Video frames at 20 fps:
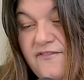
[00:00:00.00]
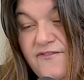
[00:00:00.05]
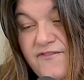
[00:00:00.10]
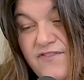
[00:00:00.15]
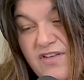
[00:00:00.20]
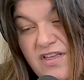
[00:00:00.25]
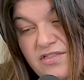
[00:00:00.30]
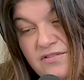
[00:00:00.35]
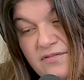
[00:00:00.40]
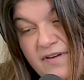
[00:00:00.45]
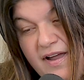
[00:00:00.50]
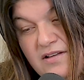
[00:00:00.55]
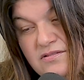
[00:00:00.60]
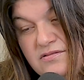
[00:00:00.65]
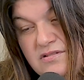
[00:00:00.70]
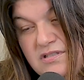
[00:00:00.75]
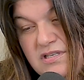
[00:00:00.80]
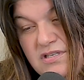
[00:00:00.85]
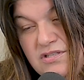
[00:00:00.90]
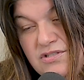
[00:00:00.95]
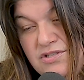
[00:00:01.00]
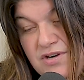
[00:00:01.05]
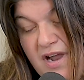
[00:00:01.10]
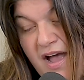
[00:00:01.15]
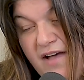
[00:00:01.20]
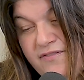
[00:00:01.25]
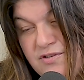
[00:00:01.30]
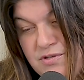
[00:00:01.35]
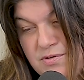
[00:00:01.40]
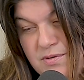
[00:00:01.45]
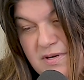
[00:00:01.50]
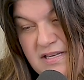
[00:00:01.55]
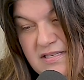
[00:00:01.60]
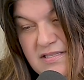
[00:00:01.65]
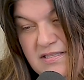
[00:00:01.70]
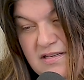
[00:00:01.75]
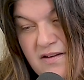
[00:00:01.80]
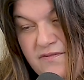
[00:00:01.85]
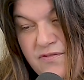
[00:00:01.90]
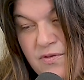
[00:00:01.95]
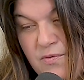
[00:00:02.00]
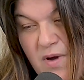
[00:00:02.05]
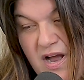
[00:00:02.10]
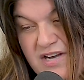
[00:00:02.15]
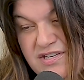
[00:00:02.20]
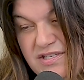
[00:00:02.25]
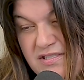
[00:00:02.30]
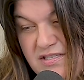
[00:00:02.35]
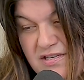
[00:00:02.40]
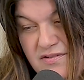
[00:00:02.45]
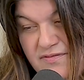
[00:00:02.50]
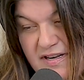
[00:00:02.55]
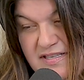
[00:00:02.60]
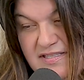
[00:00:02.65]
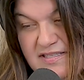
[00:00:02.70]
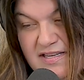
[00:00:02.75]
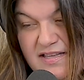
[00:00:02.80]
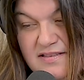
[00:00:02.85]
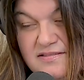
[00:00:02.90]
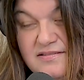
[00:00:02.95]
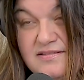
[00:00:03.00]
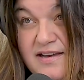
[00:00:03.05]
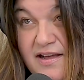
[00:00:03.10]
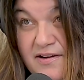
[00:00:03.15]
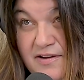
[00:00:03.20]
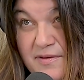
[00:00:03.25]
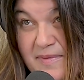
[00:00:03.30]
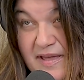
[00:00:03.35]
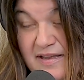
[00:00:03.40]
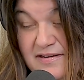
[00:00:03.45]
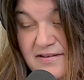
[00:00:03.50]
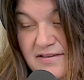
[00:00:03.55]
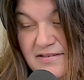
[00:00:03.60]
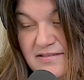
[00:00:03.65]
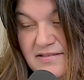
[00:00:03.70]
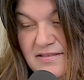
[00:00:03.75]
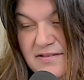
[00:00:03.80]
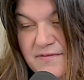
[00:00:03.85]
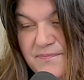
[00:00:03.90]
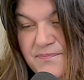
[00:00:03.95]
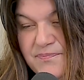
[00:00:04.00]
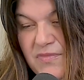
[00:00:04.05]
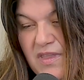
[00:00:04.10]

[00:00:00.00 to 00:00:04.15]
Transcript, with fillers: fifth round draft choice of the Washington Redskins, now Commanders.